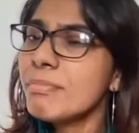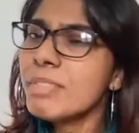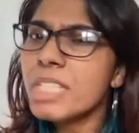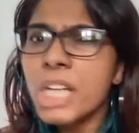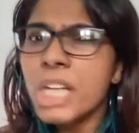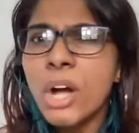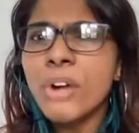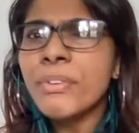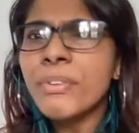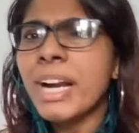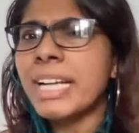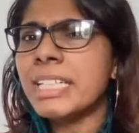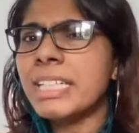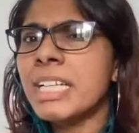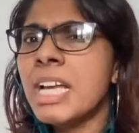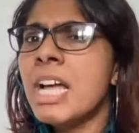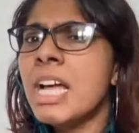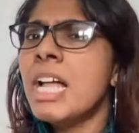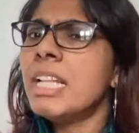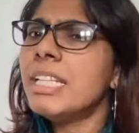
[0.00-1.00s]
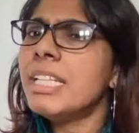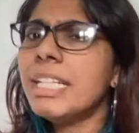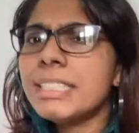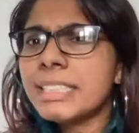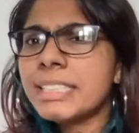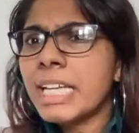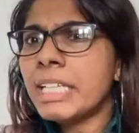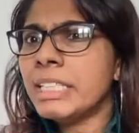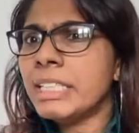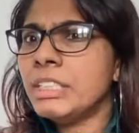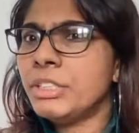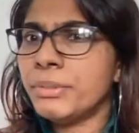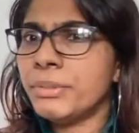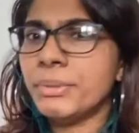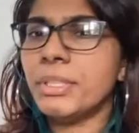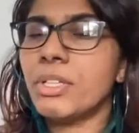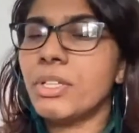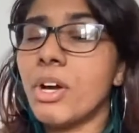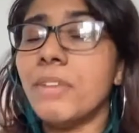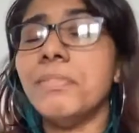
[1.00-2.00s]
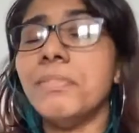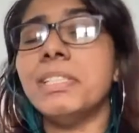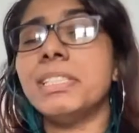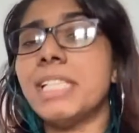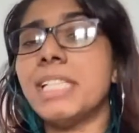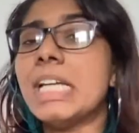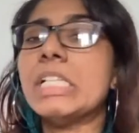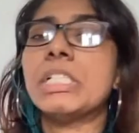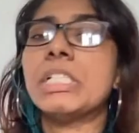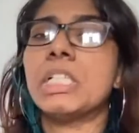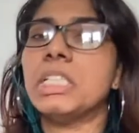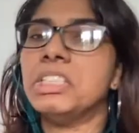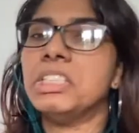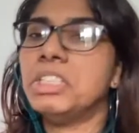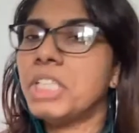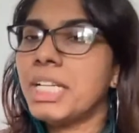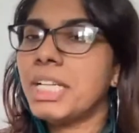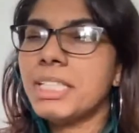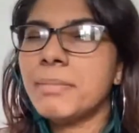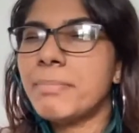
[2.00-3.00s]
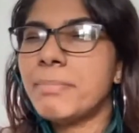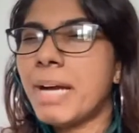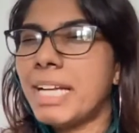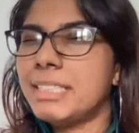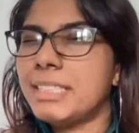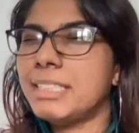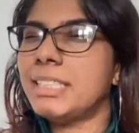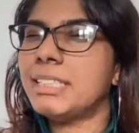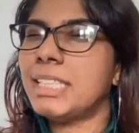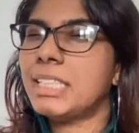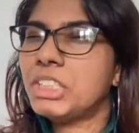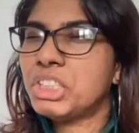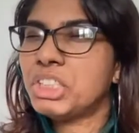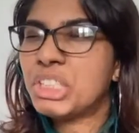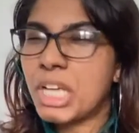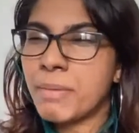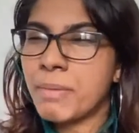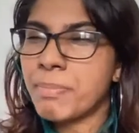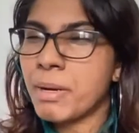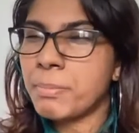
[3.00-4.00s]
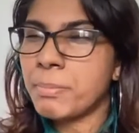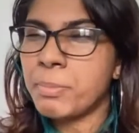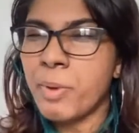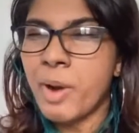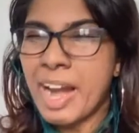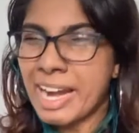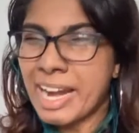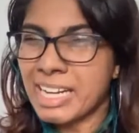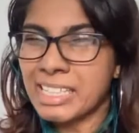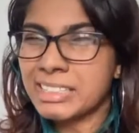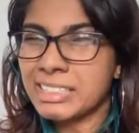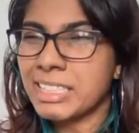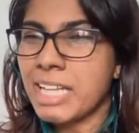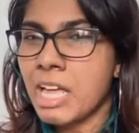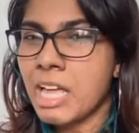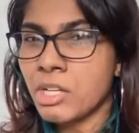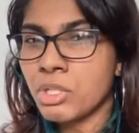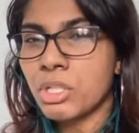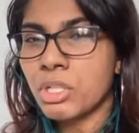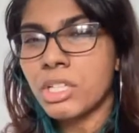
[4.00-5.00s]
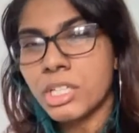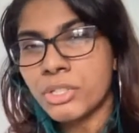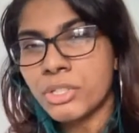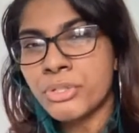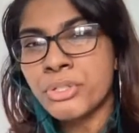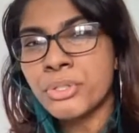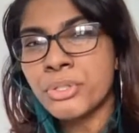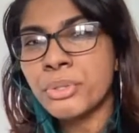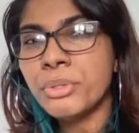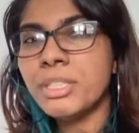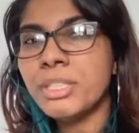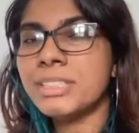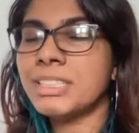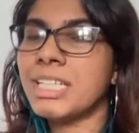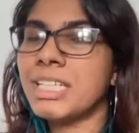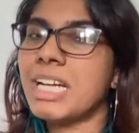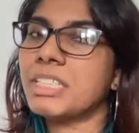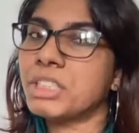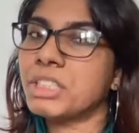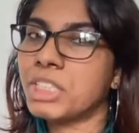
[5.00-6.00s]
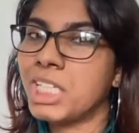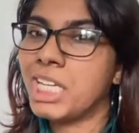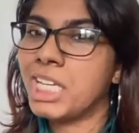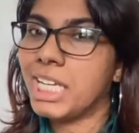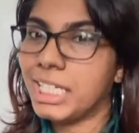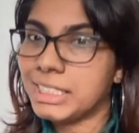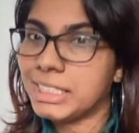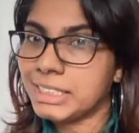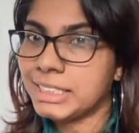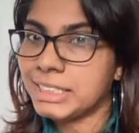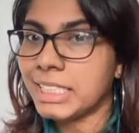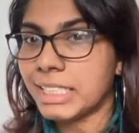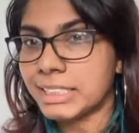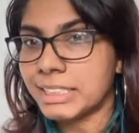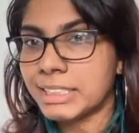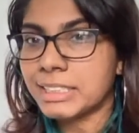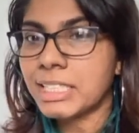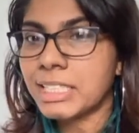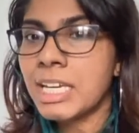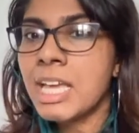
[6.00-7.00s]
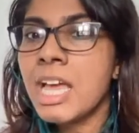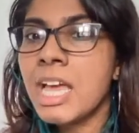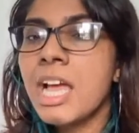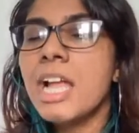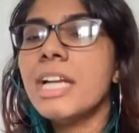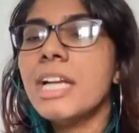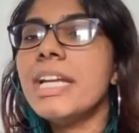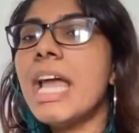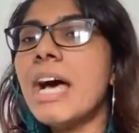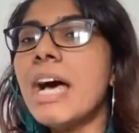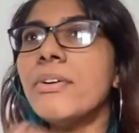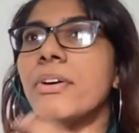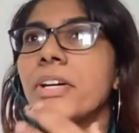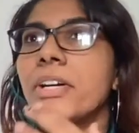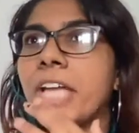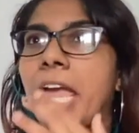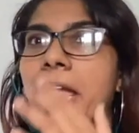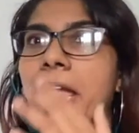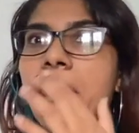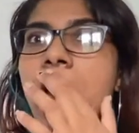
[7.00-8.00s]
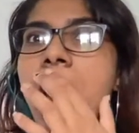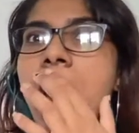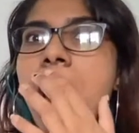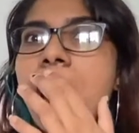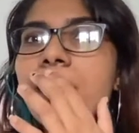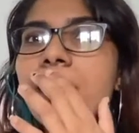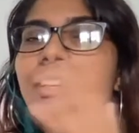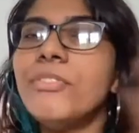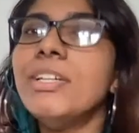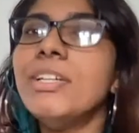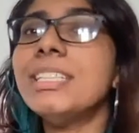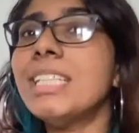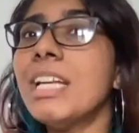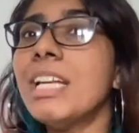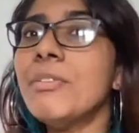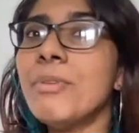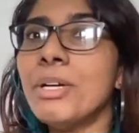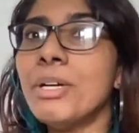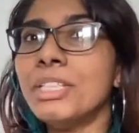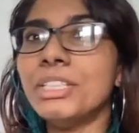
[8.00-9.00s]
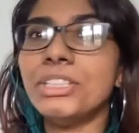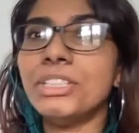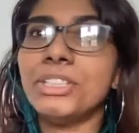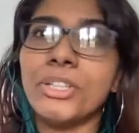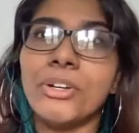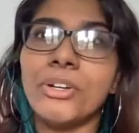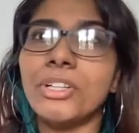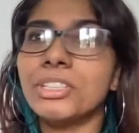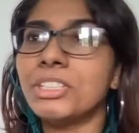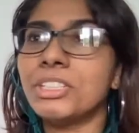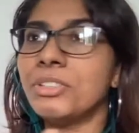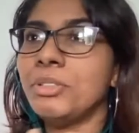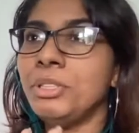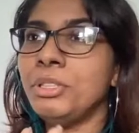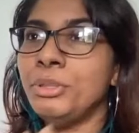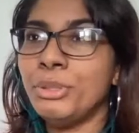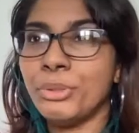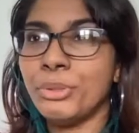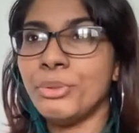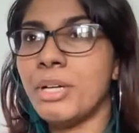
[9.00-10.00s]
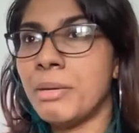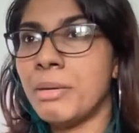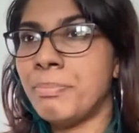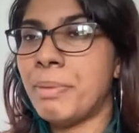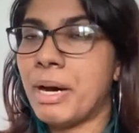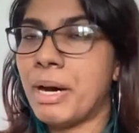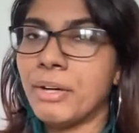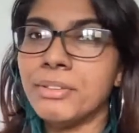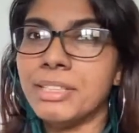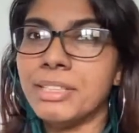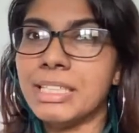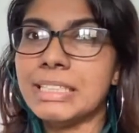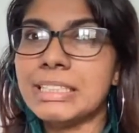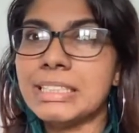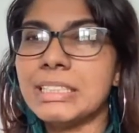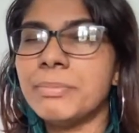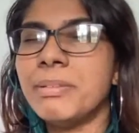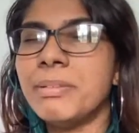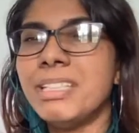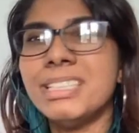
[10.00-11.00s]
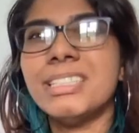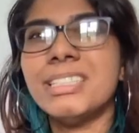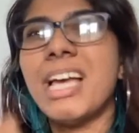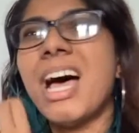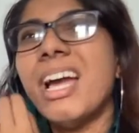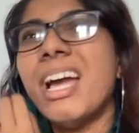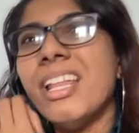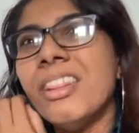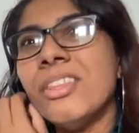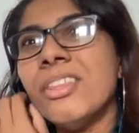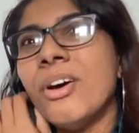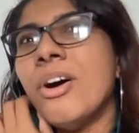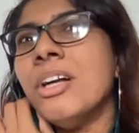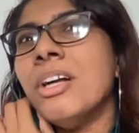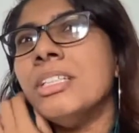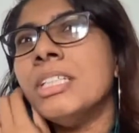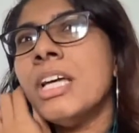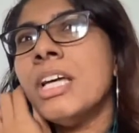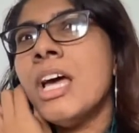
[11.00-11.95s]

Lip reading: All right, let's get into the conversation. Gender biases that shape our brain. Is it actually true? Does it actually exist? Now, okay, the reason I wanted to talk to you about this is because I thought